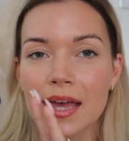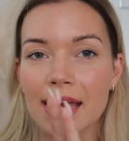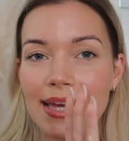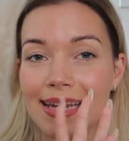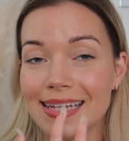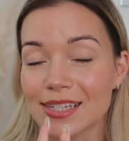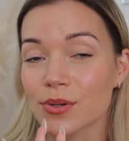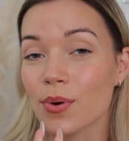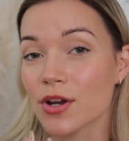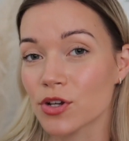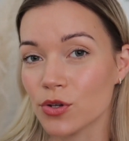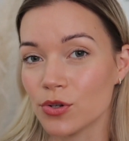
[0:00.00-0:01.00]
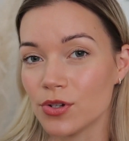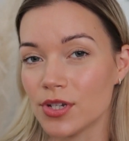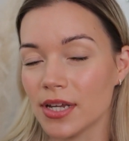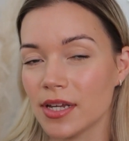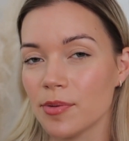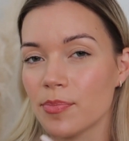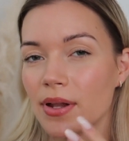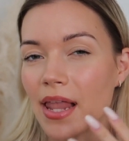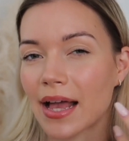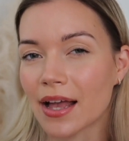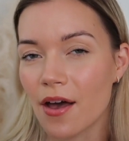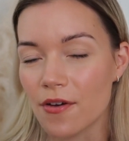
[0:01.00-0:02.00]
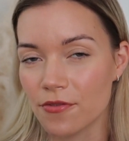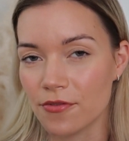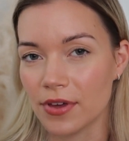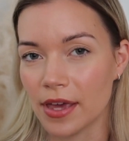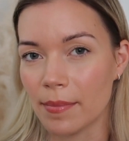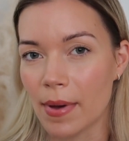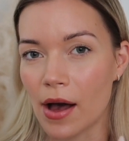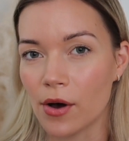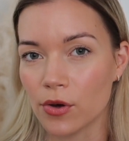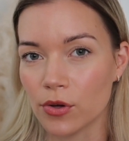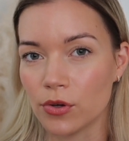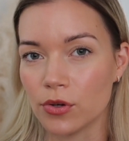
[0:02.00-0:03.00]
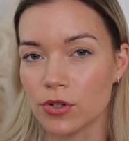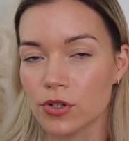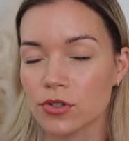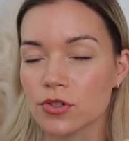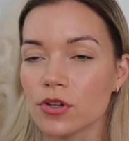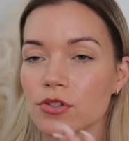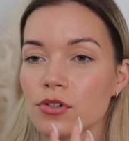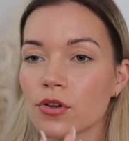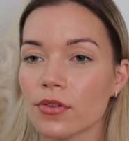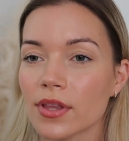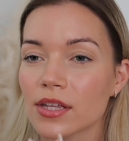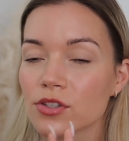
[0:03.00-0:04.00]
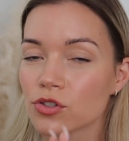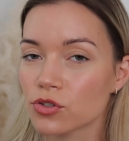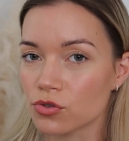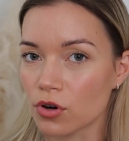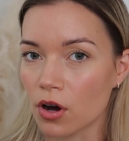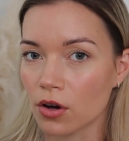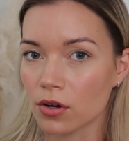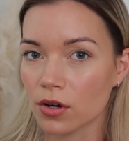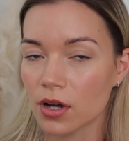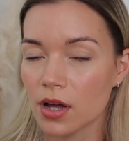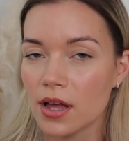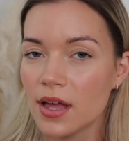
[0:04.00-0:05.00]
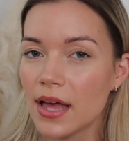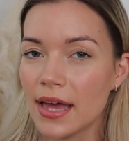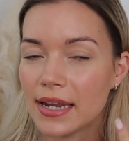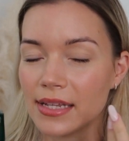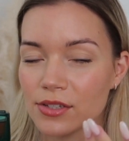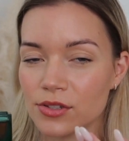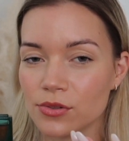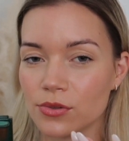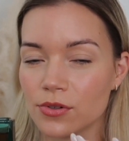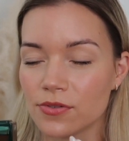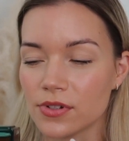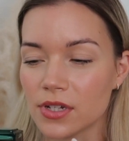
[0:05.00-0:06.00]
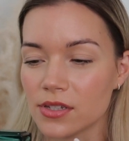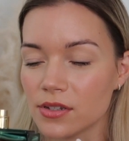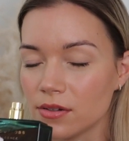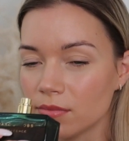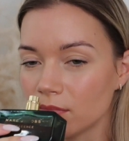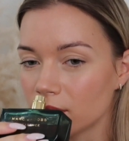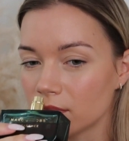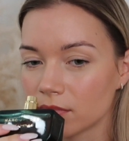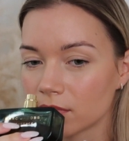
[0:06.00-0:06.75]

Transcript: it is quite oody, but like a female oud, so it's not that strong, and it sort of doesn't